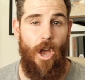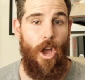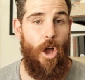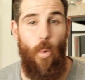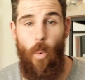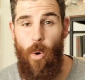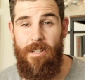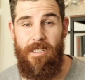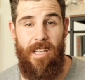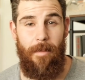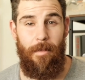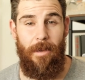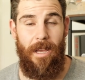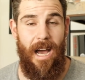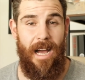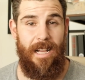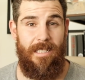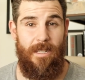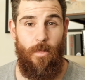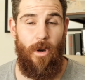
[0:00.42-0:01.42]
What's up,
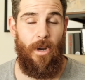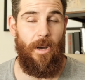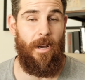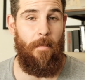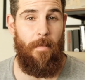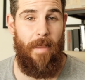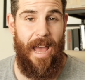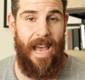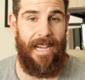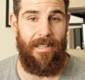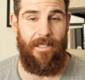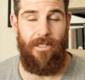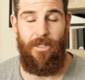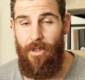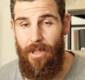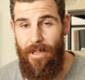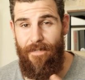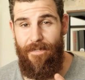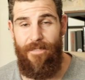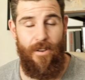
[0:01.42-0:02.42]
guys, and welcome back to
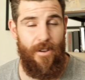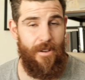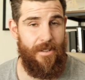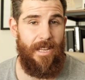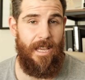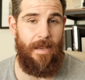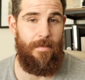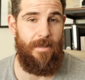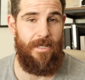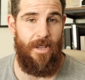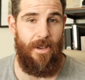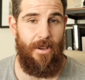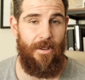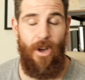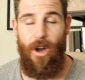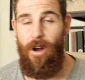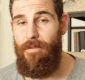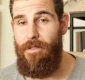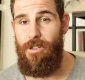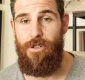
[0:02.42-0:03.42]
the first episode
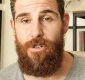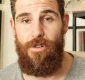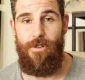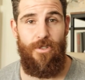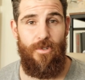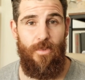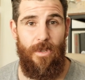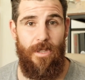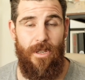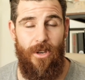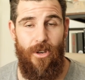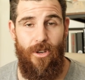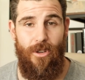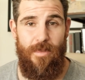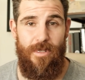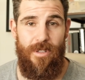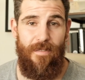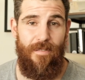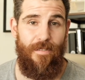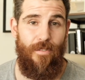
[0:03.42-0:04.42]
of Shoots with
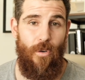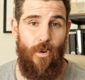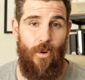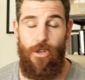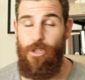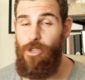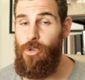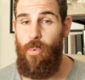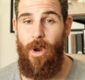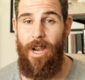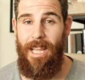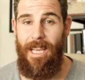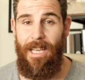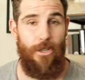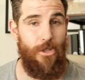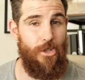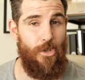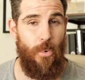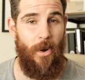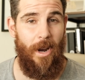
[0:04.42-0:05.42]
Coops for
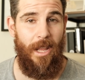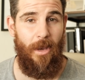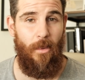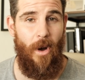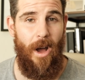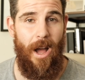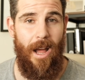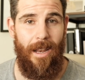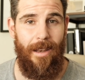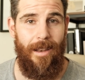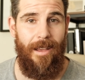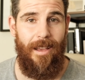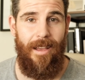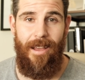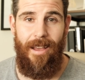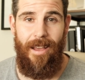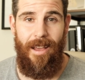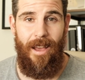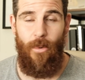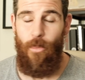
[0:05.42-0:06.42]
2021.
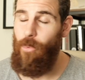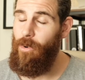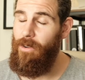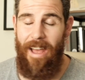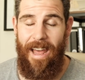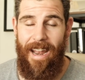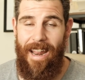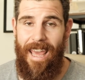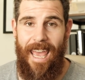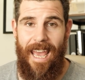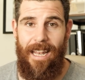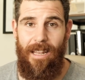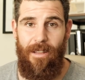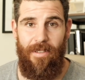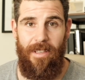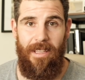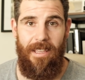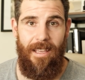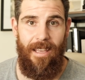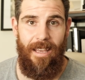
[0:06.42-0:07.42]
We've had a hell of
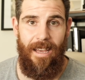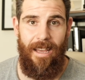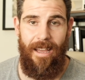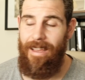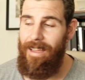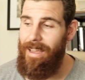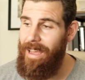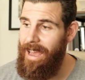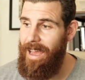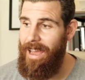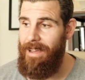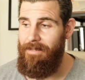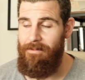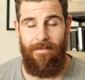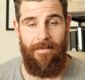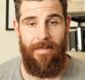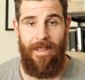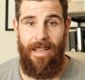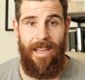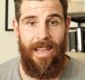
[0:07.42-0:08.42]
a year, and
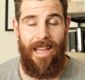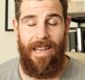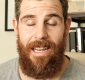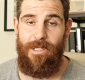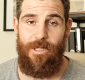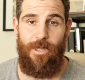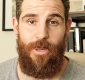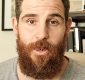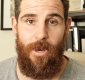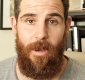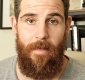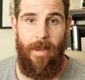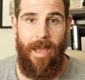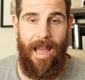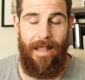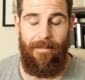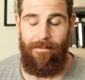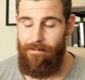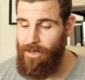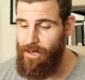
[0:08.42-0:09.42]
let's talk
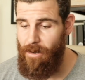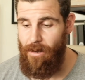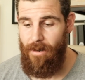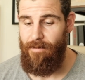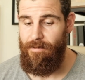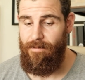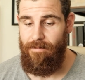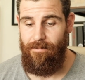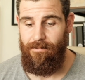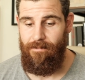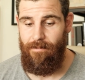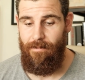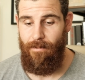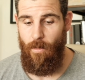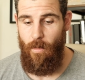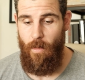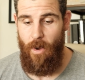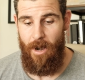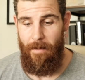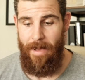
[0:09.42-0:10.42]
about sort of,
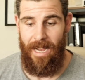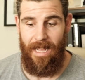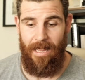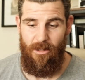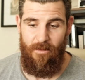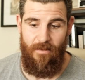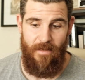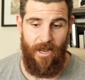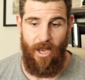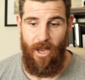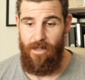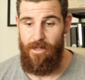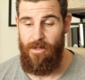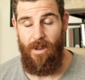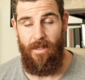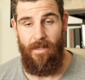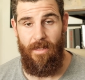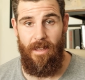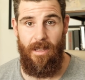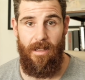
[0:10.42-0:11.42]
want to make a little video,
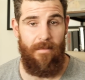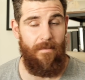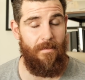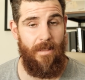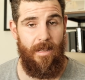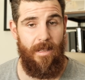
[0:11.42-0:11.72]
sort of the